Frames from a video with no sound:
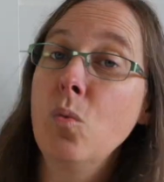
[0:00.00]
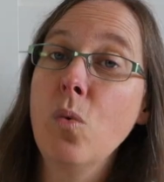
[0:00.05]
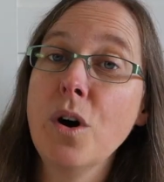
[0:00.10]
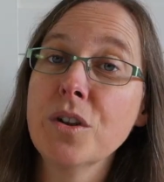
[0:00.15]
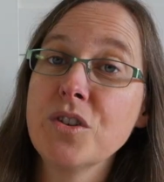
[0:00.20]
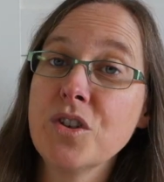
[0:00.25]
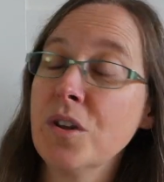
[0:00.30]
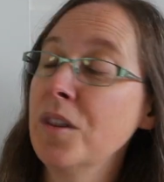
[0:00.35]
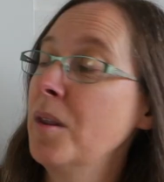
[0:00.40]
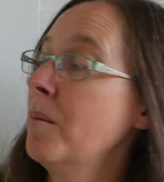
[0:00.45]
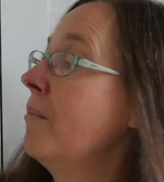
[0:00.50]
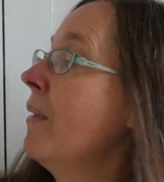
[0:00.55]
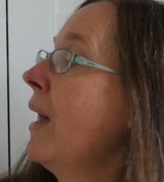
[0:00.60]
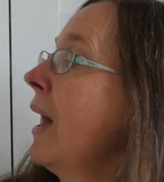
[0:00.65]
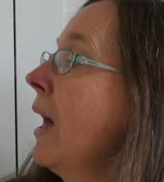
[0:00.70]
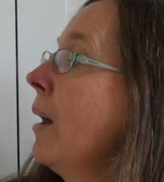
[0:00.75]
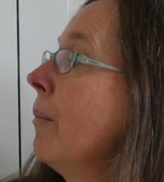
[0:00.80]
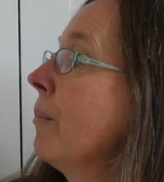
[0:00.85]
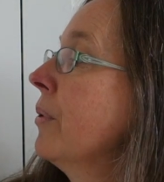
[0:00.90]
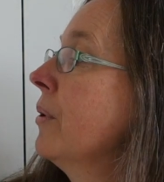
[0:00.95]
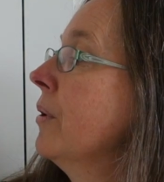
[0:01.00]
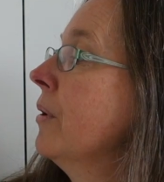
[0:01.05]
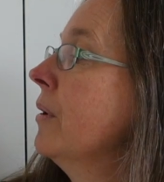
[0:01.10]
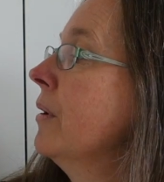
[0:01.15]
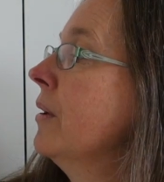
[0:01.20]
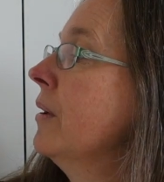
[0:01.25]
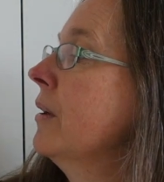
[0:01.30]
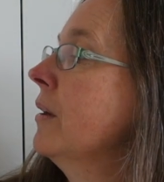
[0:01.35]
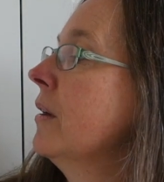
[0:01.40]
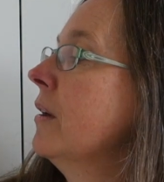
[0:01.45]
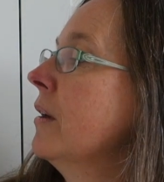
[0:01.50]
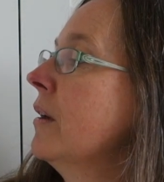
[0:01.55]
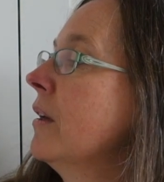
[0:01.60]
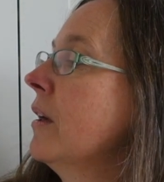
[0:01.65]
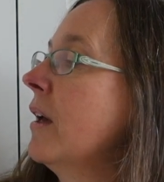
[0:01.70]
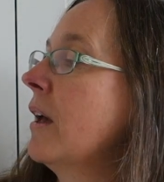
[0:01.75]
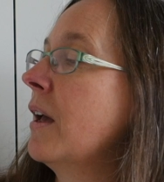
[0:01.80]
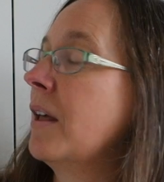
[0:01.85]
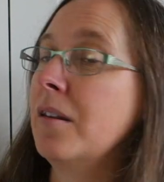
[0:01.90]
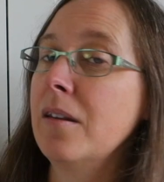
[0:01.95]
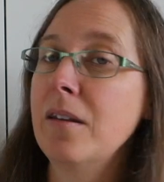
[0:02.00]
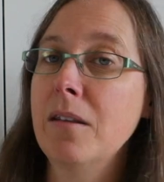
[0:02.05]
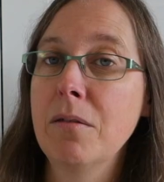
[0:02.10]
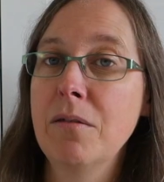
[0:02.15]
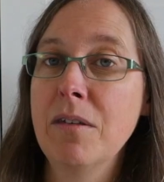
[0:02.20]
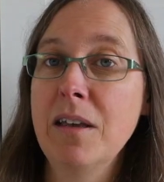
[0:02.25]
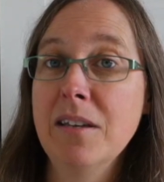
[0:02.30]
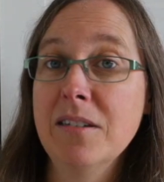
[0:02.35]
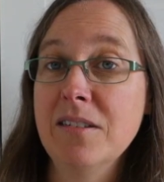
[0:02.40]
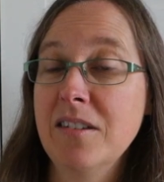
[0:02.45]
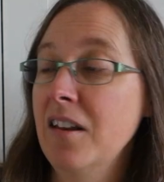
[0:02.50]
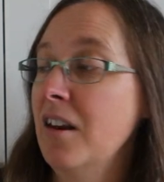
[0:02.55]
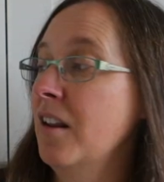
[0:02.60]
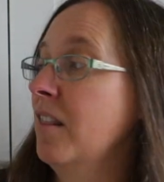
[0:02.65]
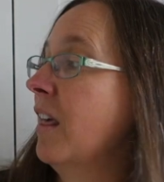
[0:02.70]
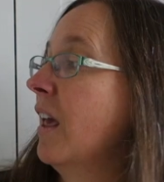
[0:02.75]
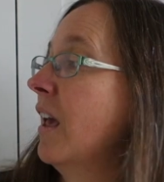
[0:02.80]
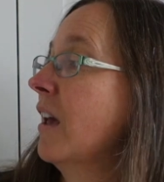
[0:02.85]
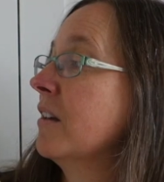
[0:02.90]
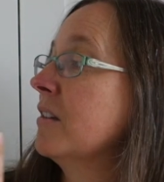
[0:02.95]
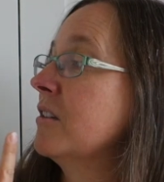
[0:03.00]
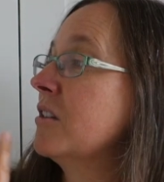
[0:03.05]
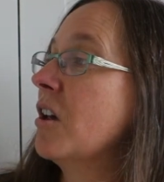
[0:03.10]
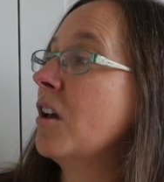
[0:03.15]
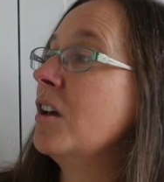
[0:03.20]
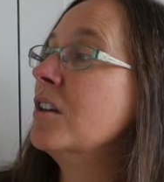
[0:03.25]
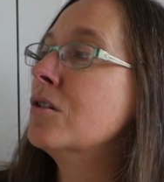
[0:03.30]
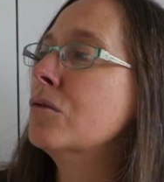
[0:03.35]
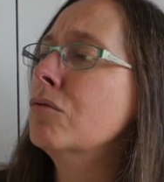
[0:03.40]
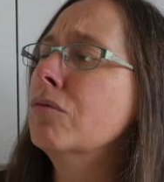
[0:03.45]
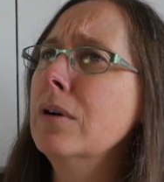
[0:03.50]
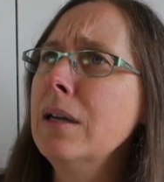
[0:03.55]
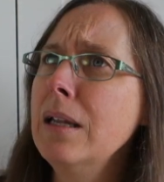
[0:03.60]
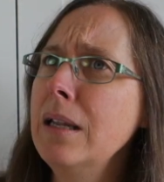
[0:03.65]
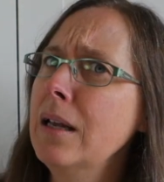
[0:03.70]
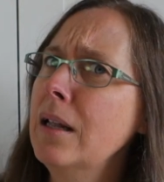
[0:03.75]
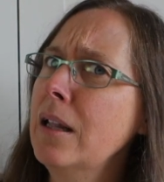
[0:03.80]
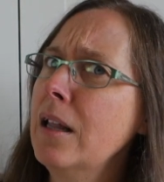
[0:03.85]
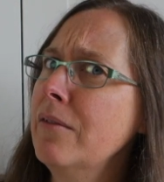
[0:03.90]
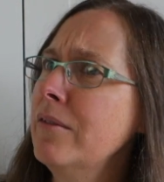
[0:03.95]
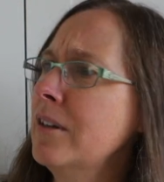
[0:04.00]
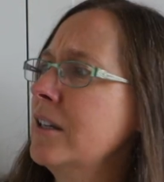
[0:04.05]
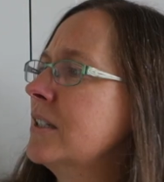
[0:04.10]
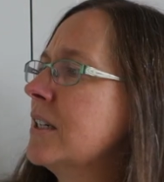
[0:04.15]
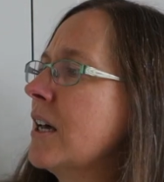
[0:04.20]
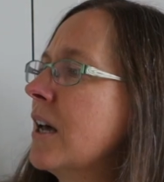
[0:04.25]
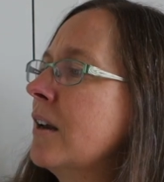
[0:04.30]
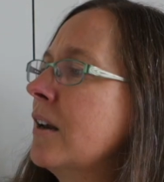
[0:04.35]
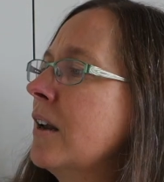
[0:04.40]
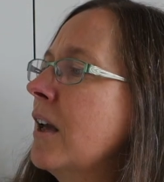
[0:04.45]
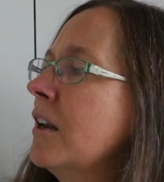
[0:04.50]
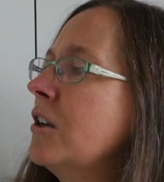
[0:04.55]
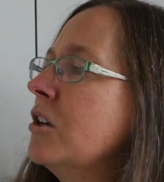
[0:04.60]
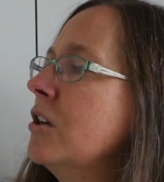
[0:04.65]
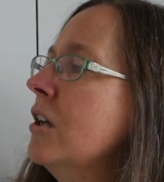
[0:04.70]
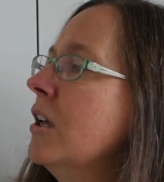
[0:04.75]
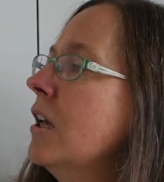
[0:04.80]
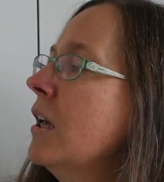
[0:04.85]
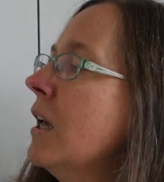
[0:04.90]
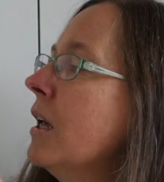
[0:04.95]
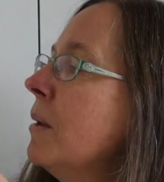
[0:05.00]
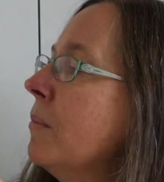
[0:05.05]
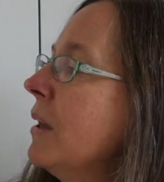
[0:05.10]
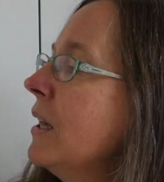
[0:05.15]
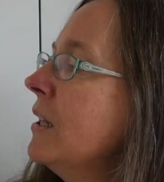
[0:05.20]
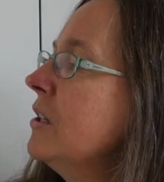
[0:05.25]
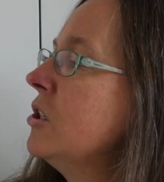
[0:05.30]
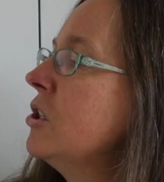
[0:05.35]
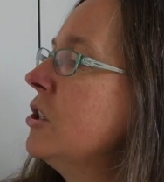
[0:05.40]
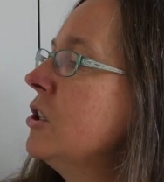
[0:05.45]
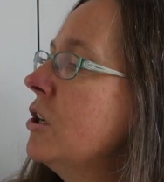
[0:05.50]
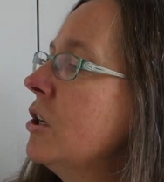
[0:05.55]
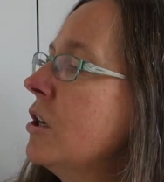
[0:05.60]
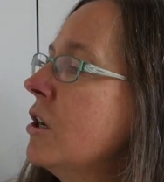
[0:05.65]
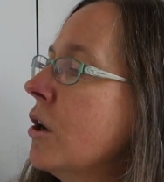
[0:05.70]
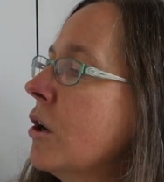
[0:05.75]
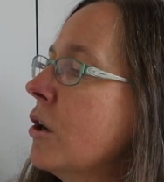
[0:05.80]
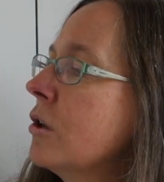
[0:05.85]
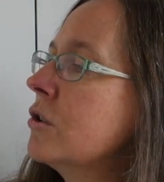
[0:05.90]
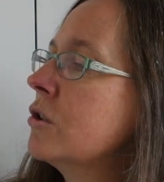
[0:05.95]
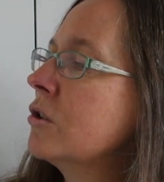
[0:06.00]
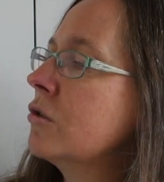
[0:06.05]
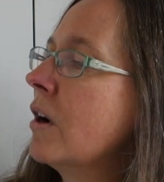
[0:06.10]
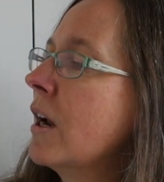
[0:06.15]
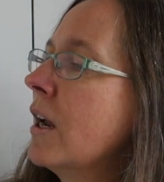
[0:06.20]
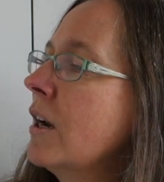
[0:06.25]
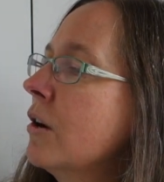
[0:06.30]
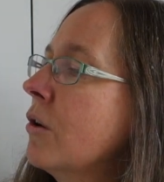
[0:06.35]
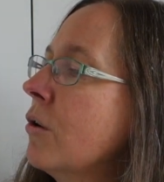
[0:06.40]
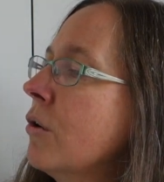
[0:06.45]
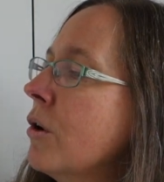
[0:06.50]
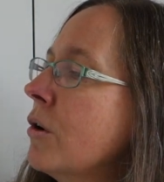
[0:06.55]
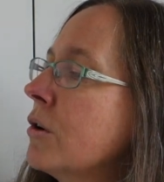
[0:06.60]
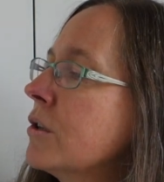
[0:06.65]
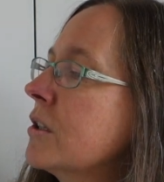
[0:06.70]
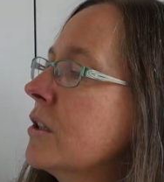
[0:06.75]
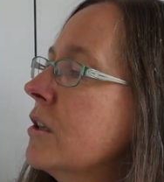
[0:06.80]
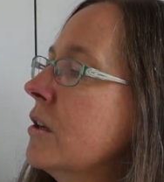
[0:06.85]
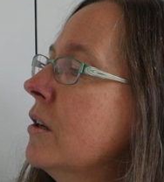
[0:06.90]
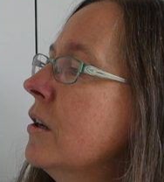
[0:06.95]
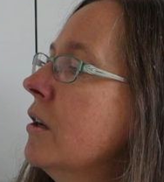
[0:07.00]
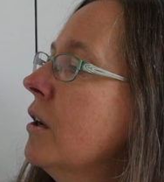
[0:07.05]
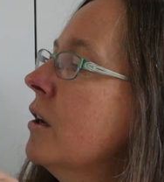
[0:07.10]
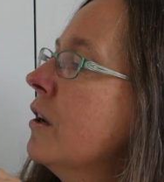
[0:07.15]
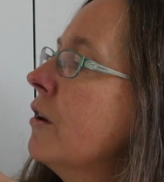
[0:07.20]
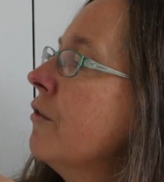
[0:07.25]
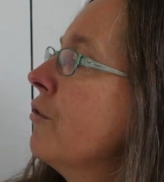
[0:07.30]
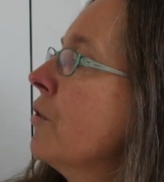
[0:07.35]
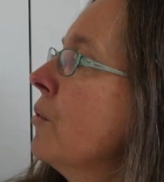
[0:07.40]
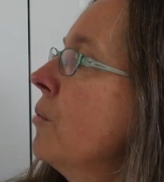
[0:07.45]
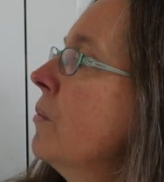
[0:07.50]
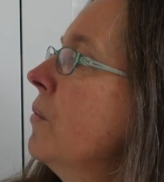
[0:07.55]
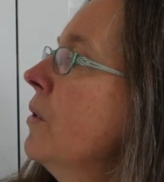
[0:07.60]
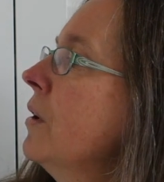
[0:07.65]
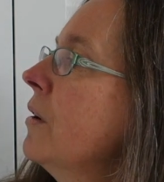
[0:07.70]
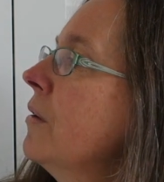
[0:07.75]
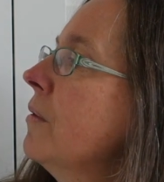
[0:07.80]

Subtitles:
what's on the map and the things that are there. So it's really cleverly done, and it means that you can go straight across from